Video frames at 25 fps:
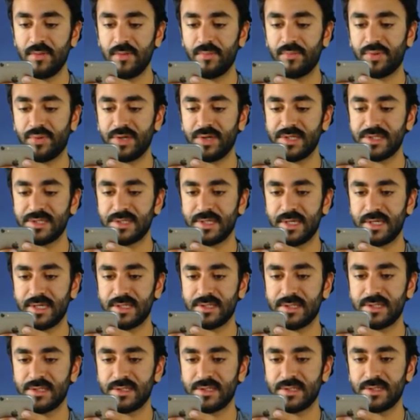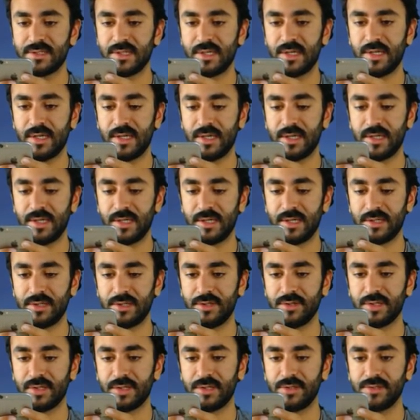presets and you
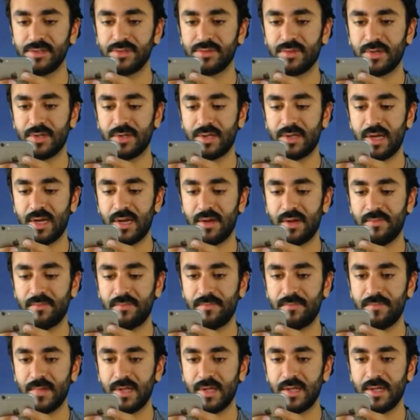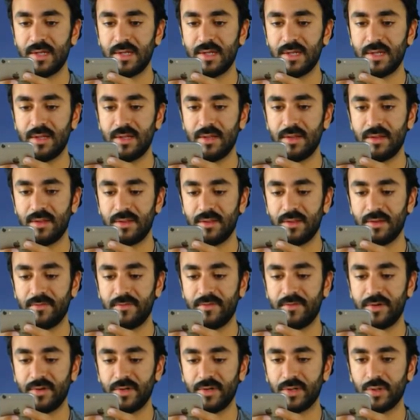can use one of them. They're
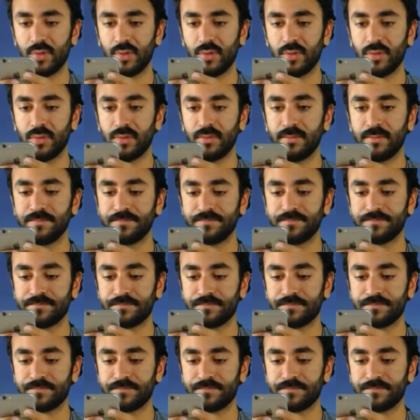very cool.